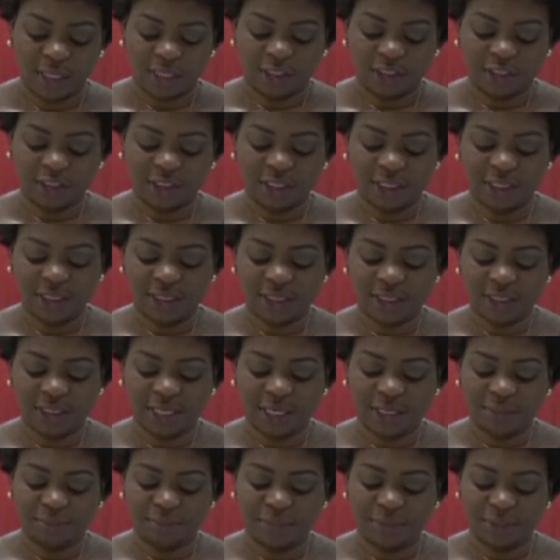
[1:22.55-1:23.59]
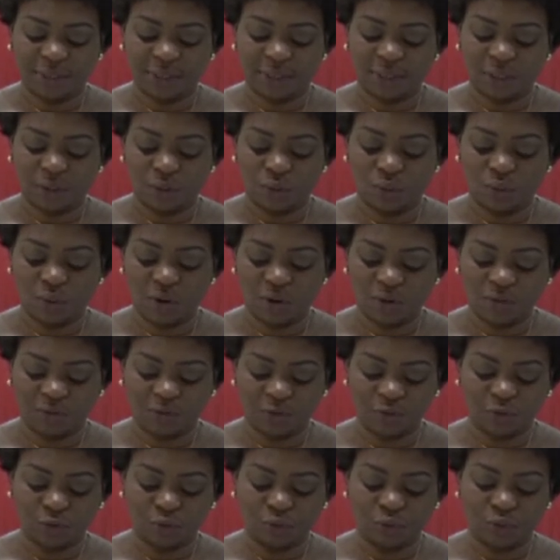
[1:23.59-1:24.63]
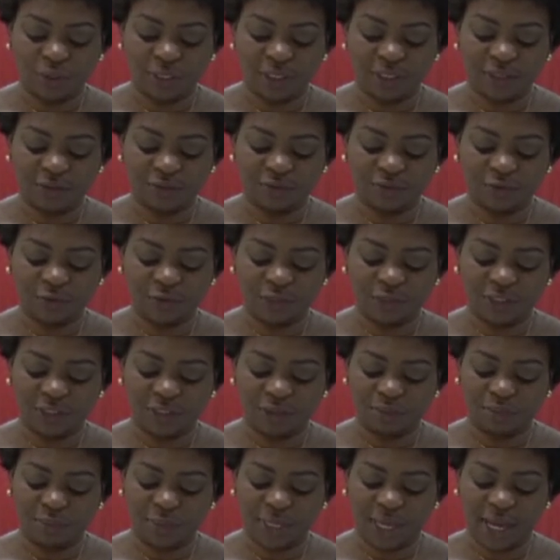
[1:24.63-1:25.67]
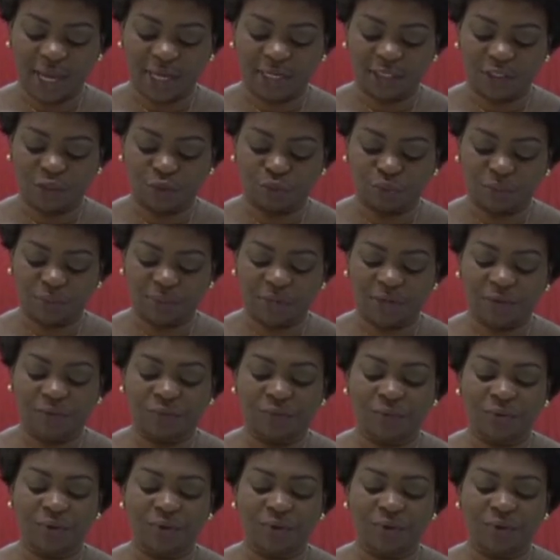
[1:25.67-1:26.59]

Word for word: Sheryl Sandberg, one of the strongest forces behind women